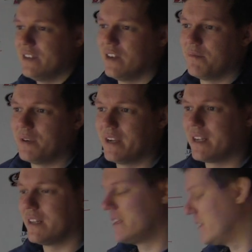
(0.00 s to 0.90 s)
you know, a
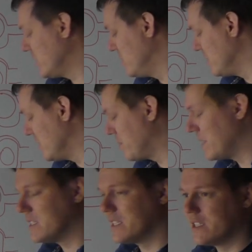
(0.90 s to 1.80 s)
brake cleaner, that's usually the
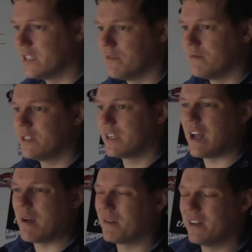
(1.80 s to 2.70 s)
best thing to use.
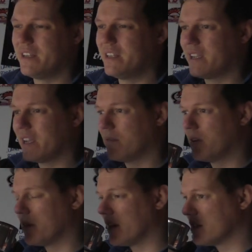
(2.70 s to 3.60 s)
Carb cleaner, you can get
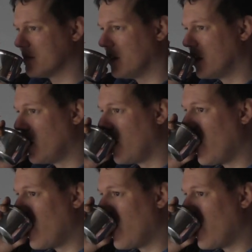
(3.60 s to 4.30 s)
away with that as well.